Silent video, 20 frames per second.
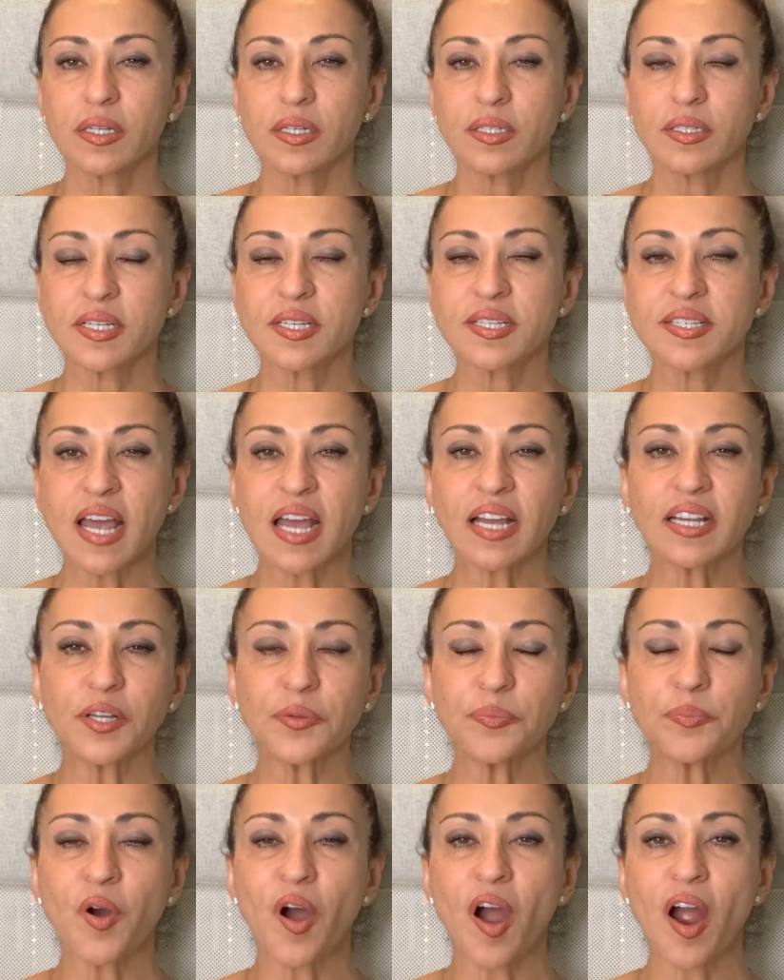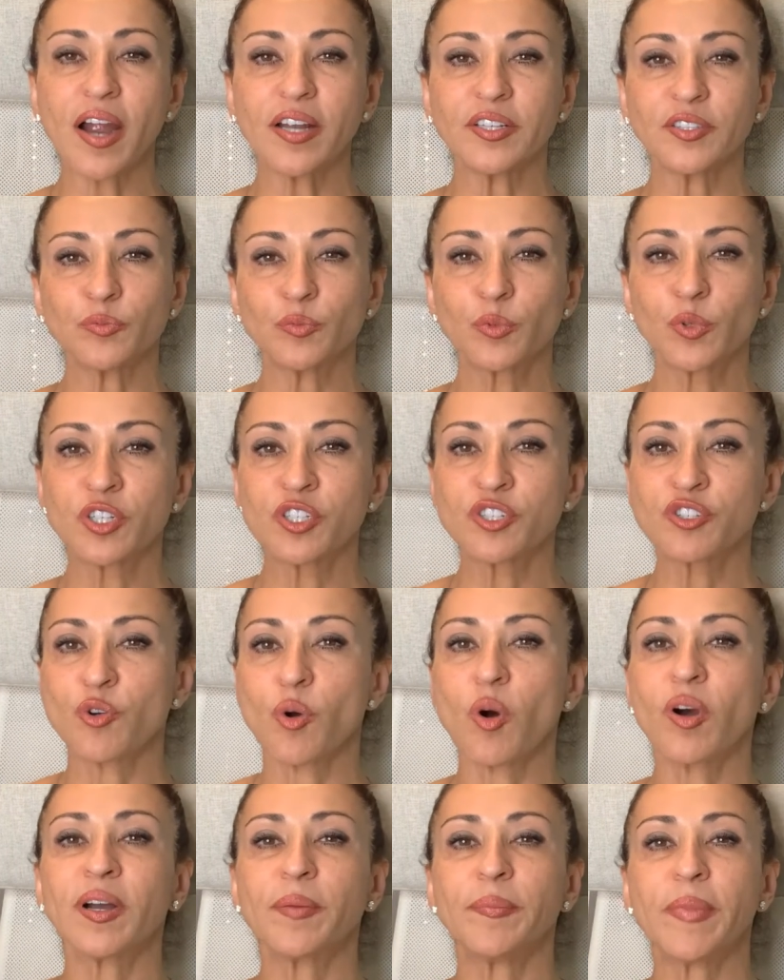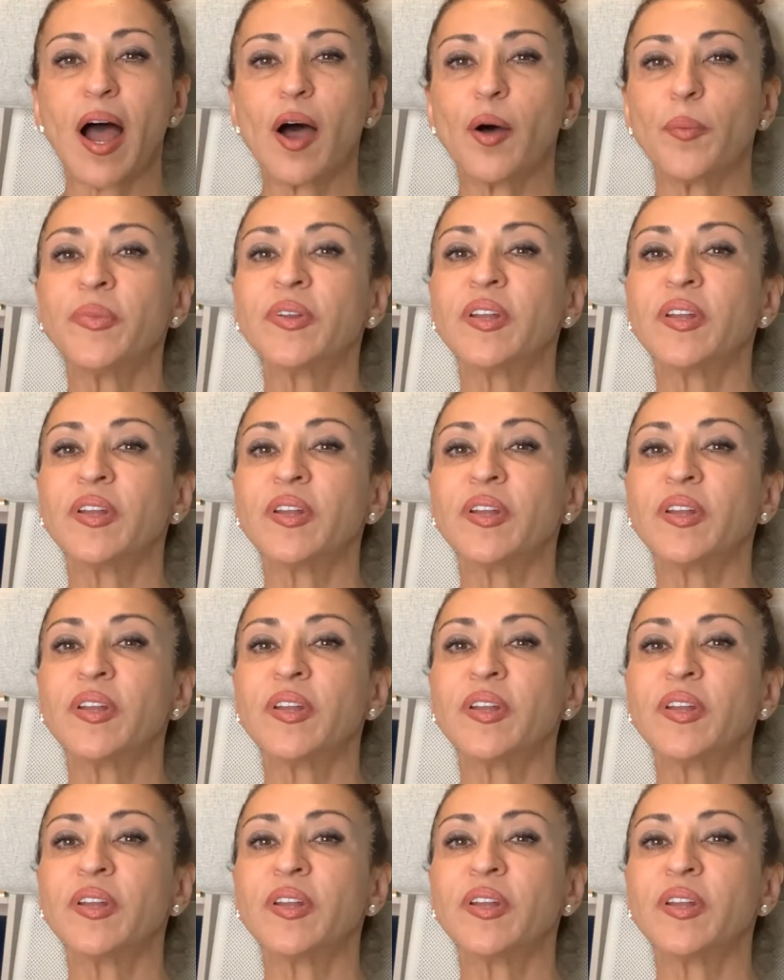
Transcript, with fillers: The second part would talk about